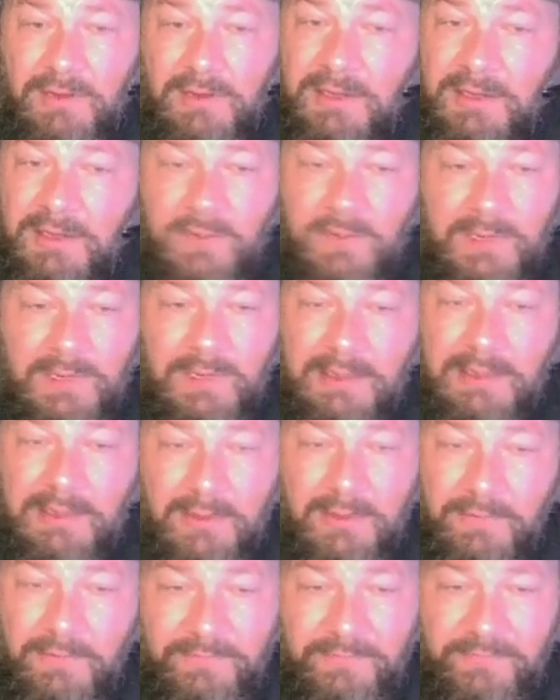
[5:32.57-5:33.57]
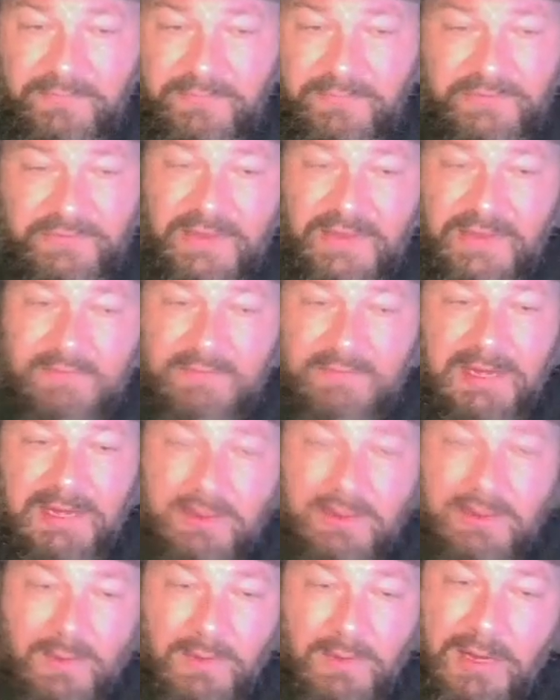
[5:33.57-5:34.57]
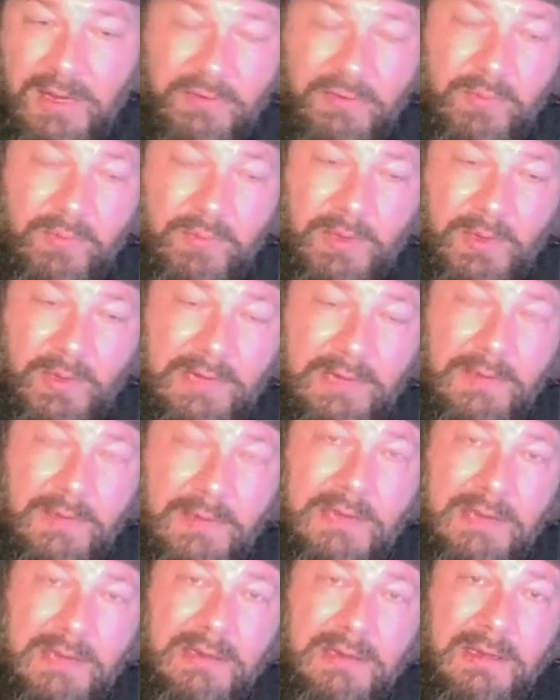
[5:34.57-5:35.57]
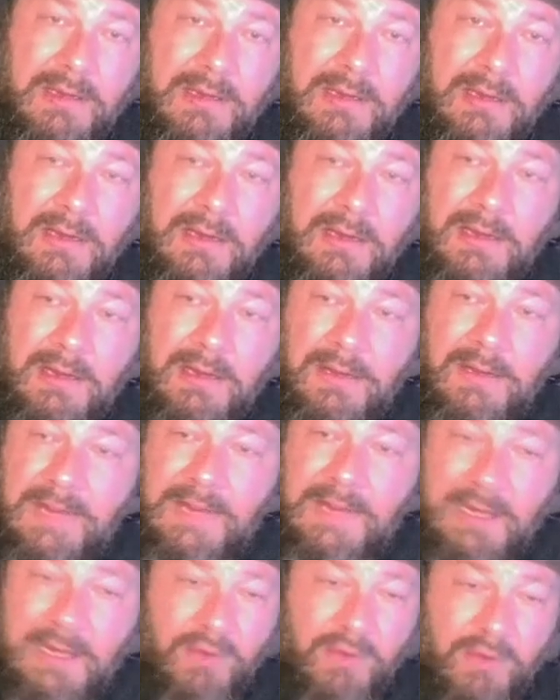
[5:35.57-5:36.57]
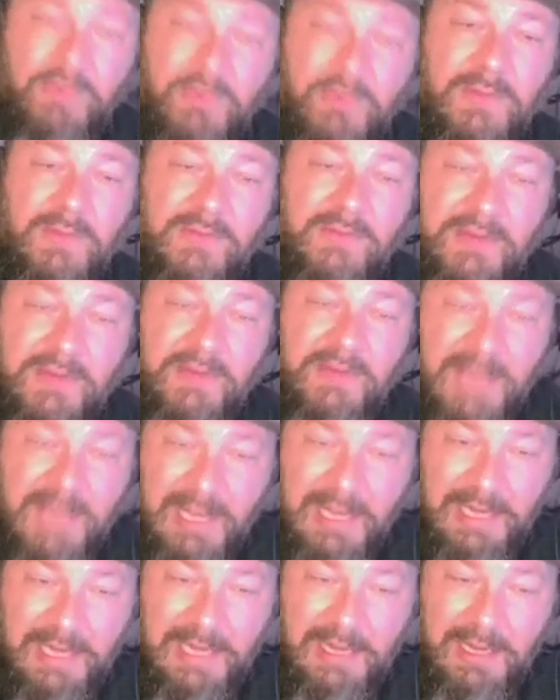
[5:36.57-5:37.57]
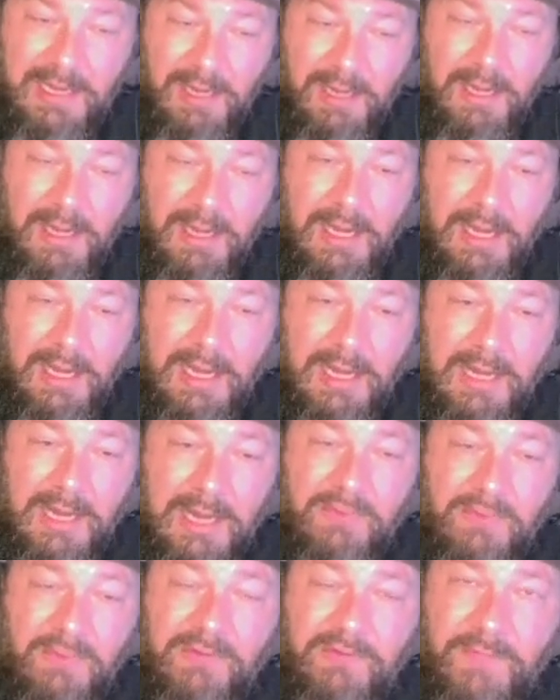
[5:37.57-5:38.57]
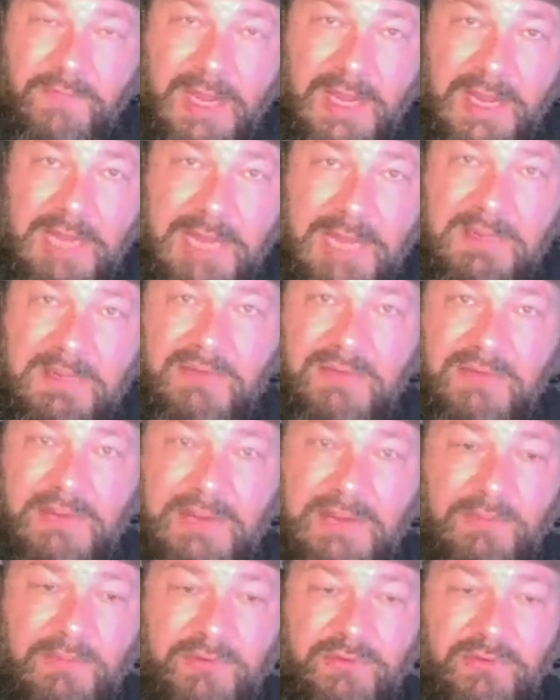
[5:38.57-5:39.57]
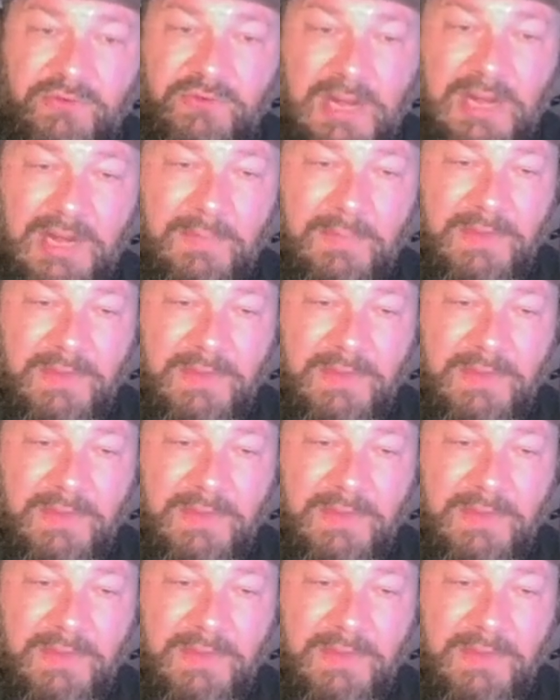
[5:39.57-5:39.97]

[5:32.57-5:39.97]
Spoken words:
You want a little 70 to 100 point unit that can go do this and die, and that's fine because that was their job.